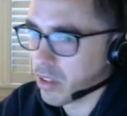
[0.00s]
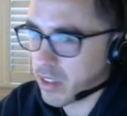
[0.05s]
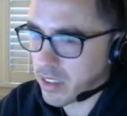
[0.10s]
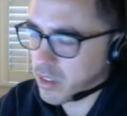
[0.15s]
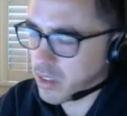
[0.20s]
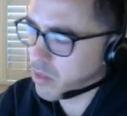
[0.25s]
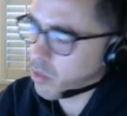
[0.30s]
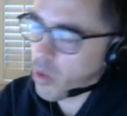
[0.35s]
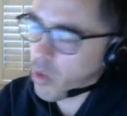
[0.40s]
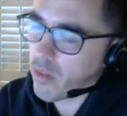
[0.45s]

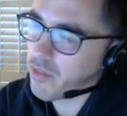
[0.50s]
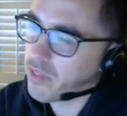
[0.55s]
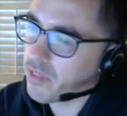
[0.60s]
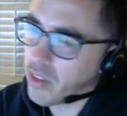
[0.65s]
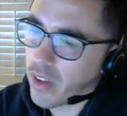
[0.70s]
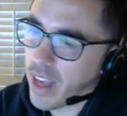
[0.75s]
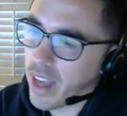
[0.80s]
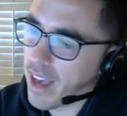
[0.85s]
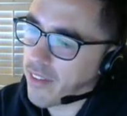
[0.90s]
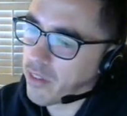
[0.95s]
This won't
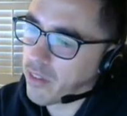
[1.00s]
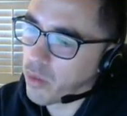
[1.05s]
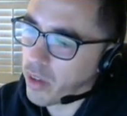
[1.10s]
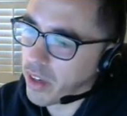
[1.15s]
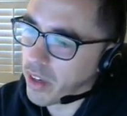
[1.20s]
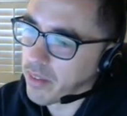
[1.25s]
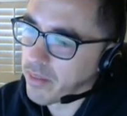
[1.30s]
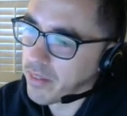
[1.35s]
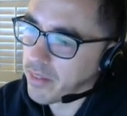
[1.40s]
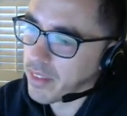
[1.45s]
fill half the
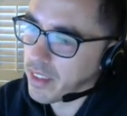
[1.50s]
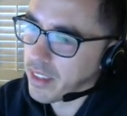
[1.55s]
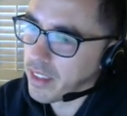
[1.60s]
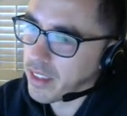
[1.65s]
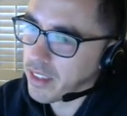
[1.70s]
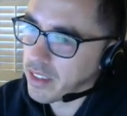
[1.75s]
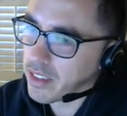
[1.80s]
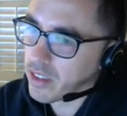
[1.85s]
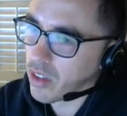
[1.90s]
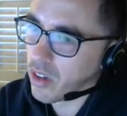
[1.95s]
way.
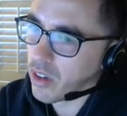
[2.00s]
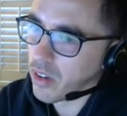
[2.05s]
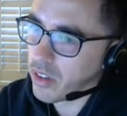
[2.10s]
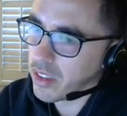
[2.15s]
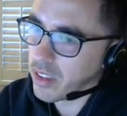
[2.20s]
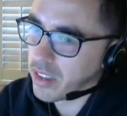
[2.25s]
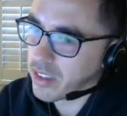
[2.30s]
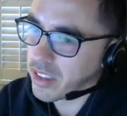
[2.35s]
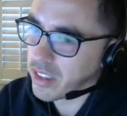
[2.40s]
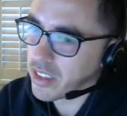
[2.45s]
So
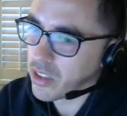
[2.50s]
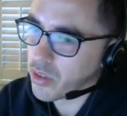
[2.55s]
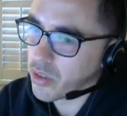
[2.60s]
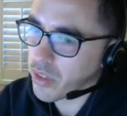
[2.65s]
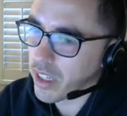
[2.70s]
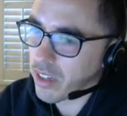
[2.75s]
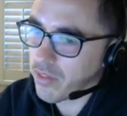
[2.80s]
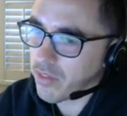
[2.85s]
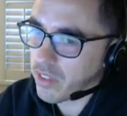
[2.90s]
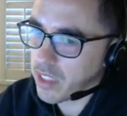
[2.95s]
essentially, you
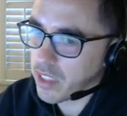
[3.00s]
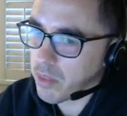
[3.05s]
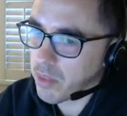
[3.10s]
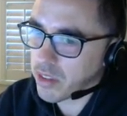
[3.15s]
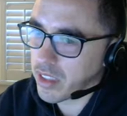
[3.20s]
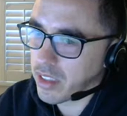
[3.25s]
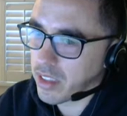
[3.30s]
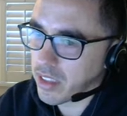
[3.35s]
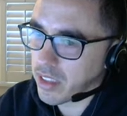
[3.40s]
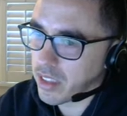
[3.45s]
get a
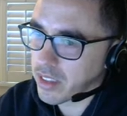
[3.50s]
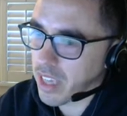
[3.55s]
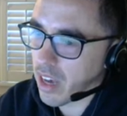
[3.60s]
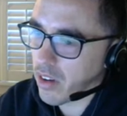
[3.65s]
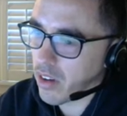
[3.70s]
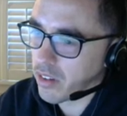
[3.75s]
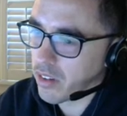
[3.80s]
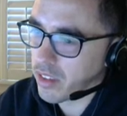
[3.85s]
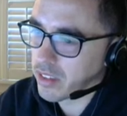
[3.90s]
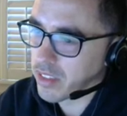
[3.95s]
50%
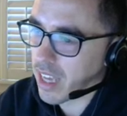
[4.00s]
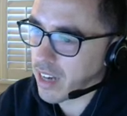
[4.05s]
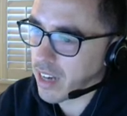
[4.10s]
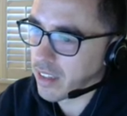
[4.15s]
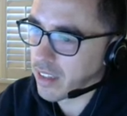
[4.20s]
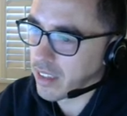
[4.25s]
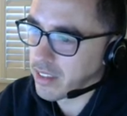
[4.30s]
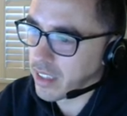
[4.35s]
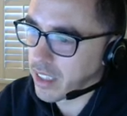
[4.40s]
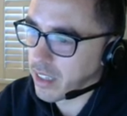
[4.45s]
discount on this
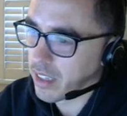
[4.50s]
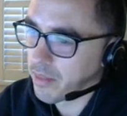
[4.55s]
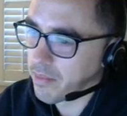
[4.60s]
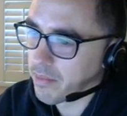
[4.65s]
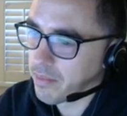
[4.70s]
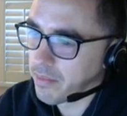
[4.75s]
satellite ticket.